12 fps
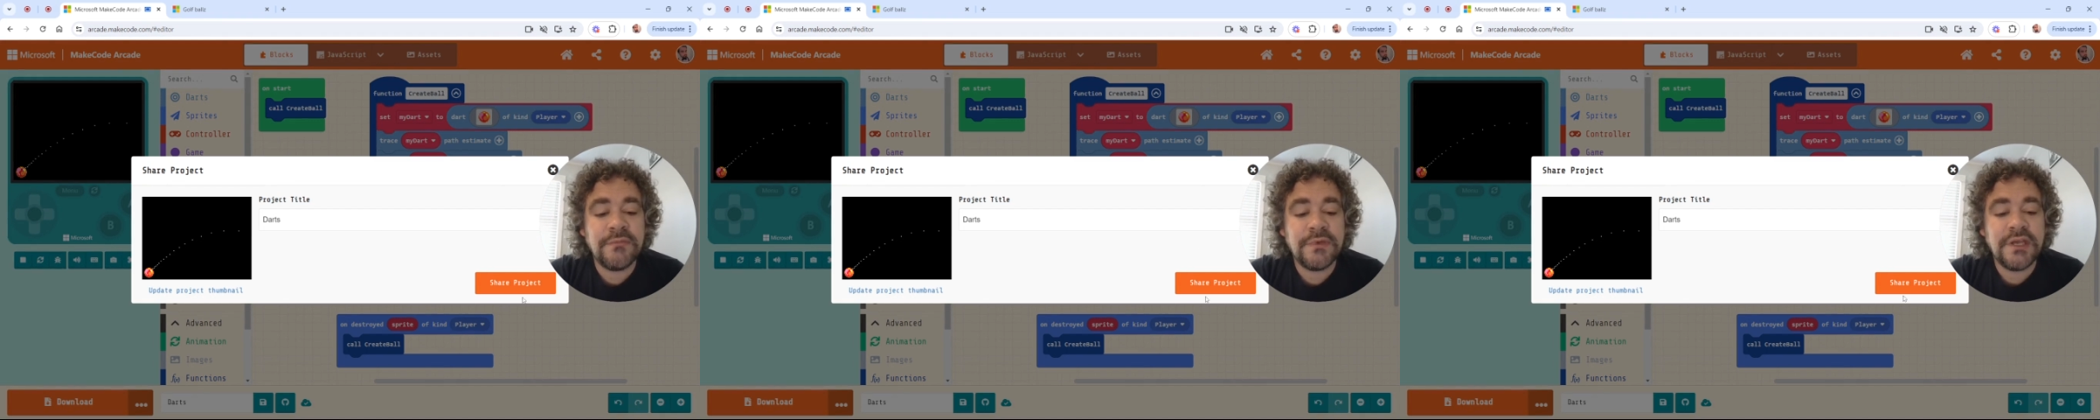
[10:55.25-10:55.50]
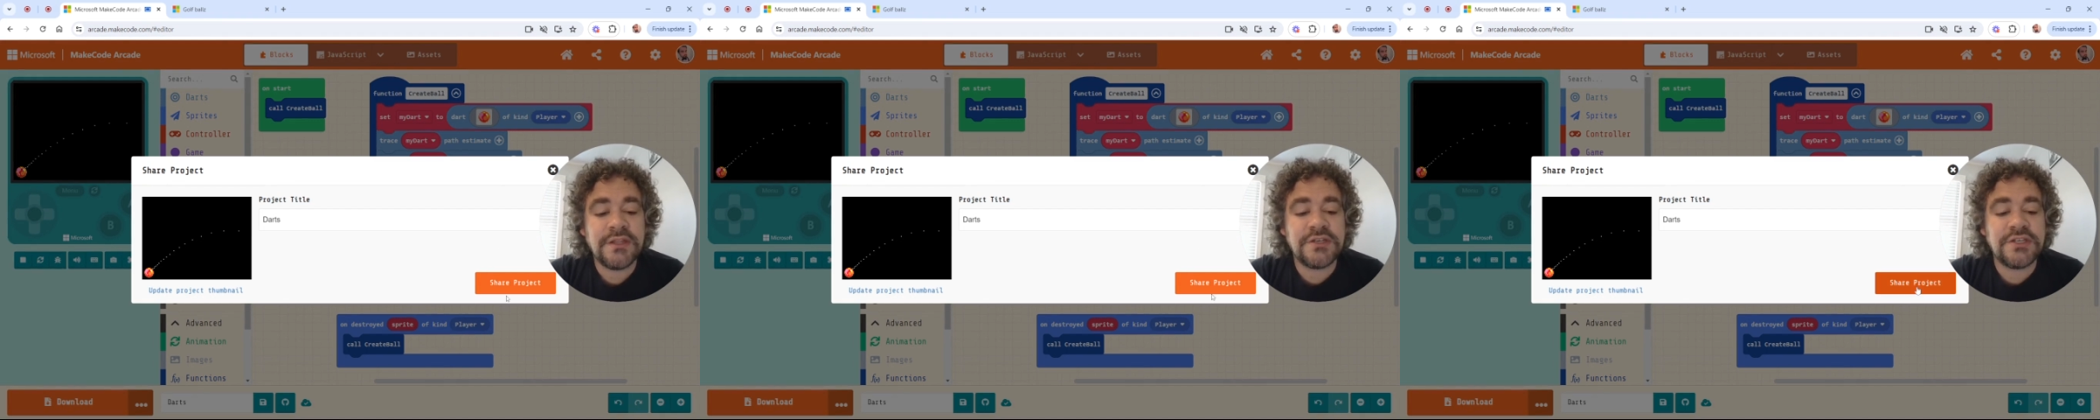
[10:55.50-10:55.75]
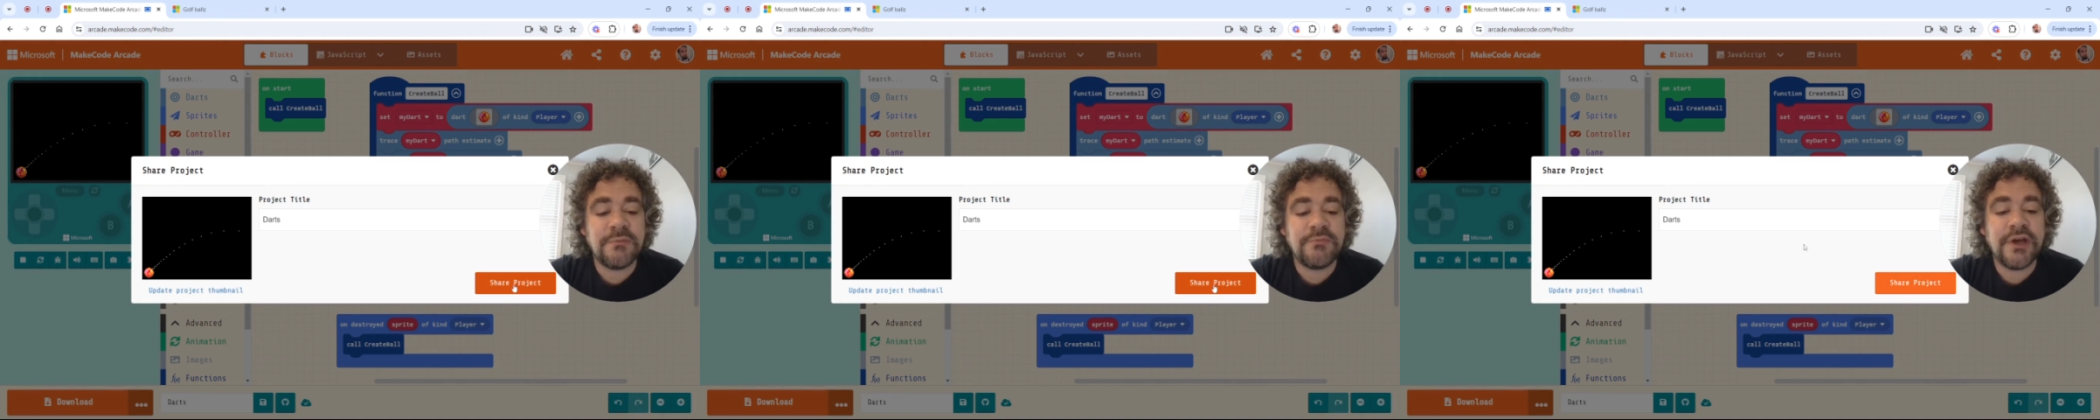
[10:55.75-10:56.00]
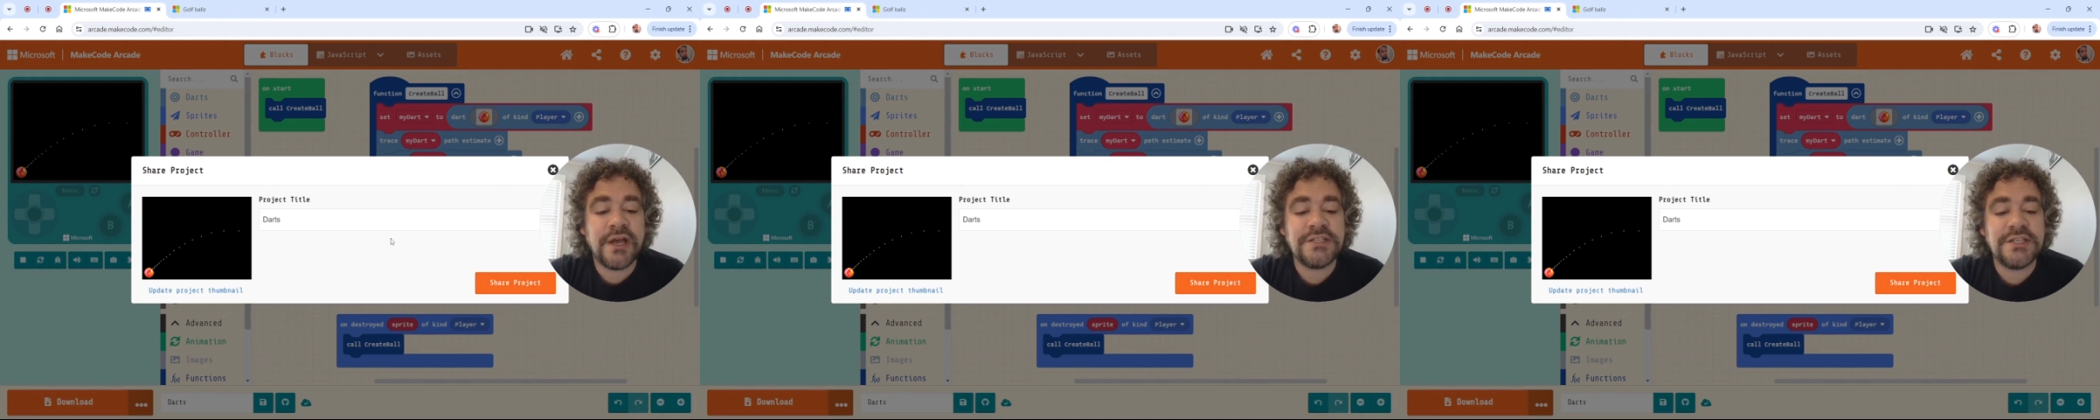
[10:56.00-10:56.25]
hit the share
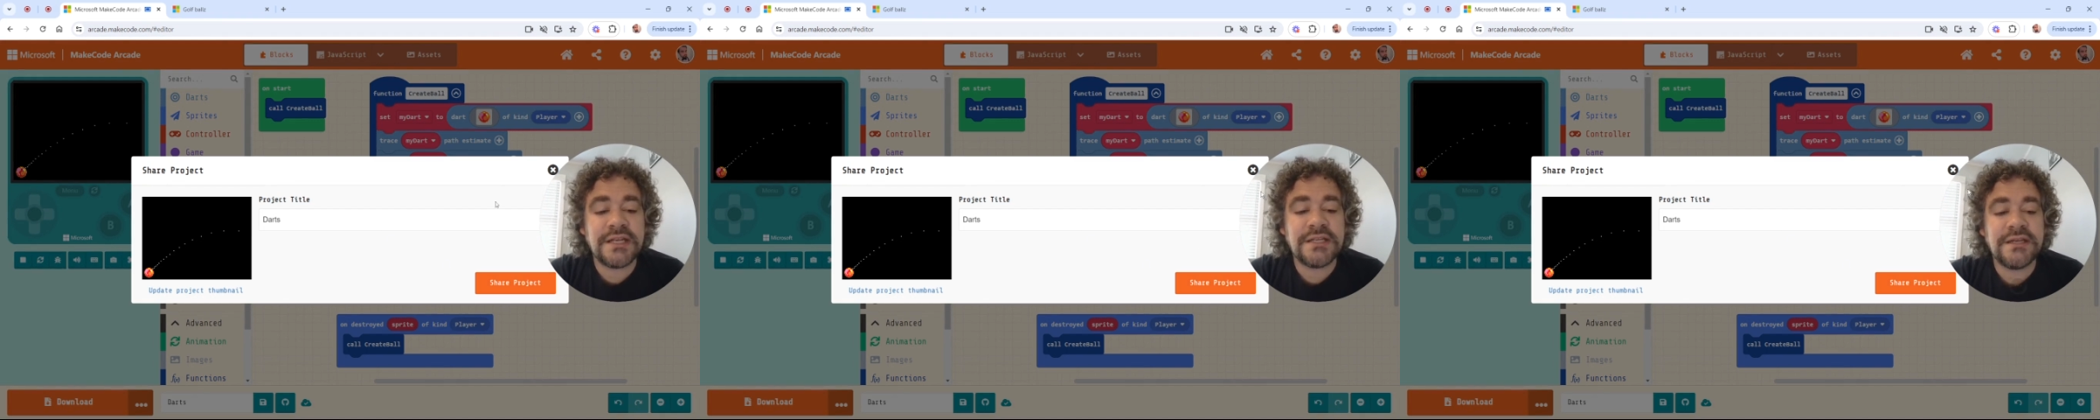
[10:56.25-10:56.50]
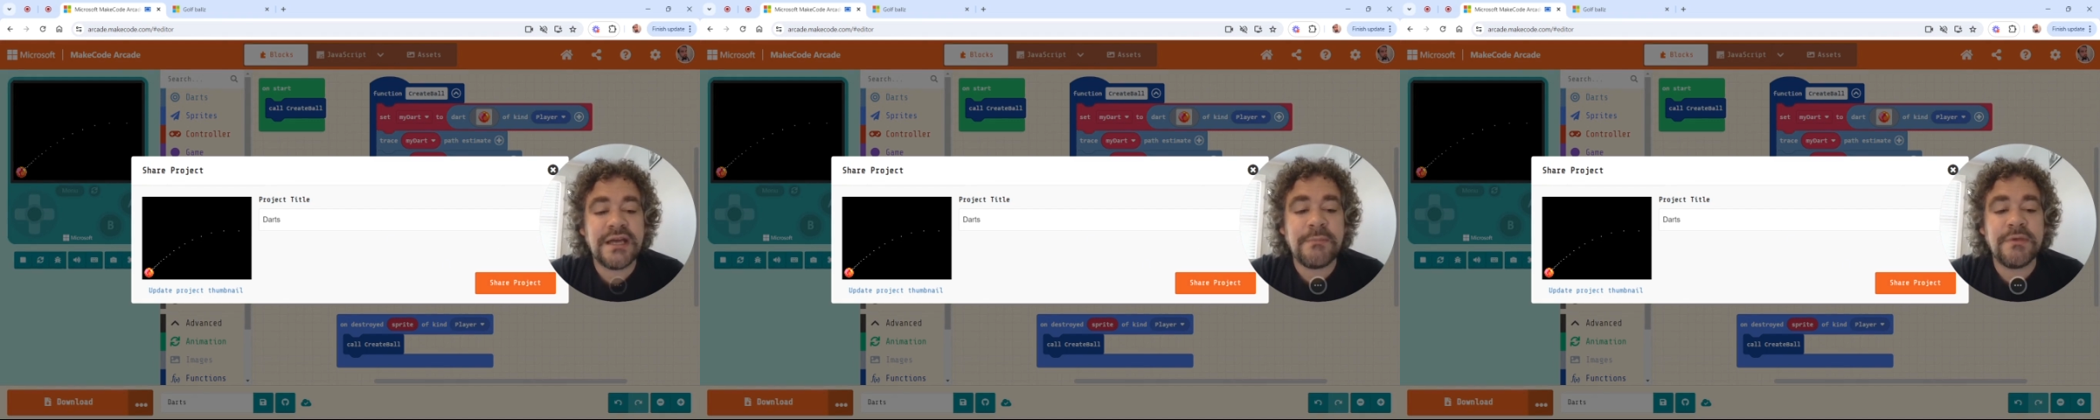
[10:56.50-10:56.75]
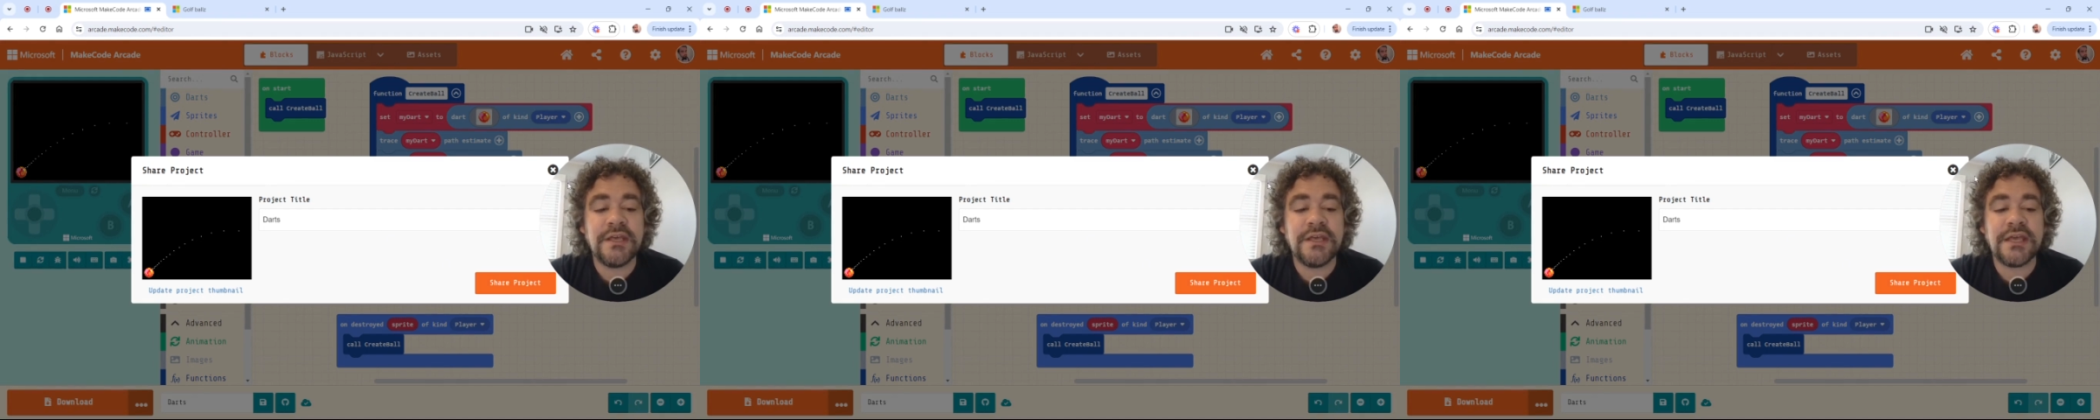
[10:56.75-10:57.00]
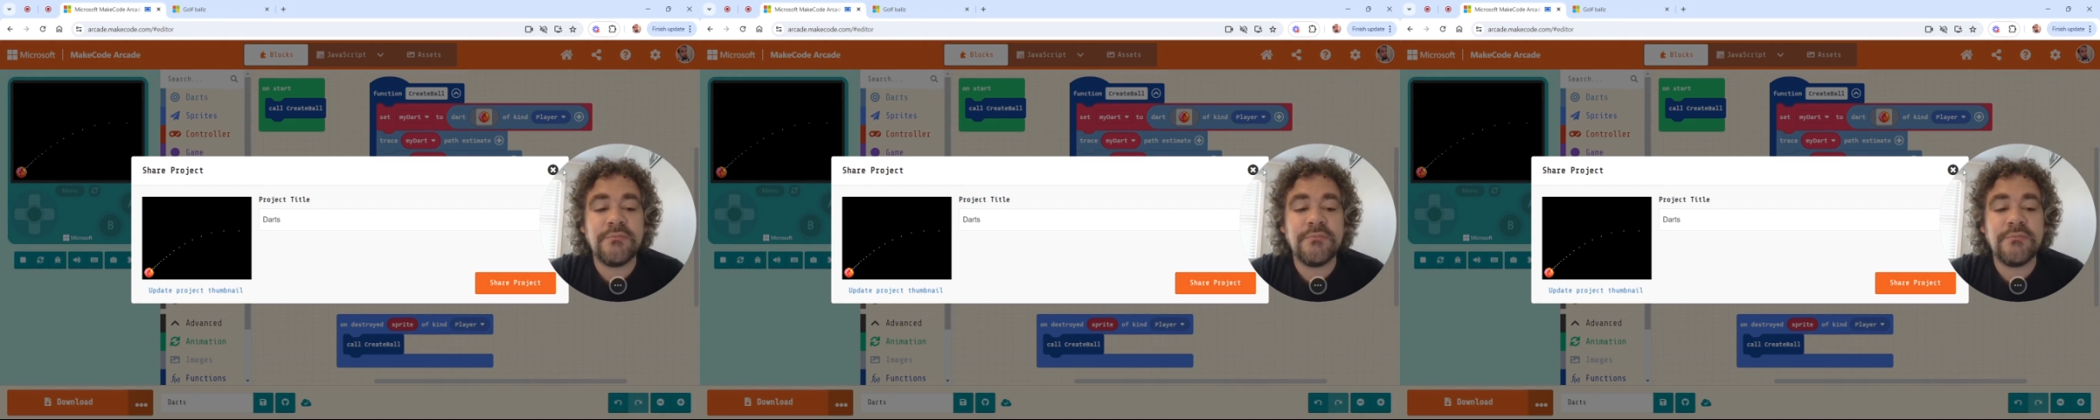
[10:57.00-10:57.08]
project, copy the link,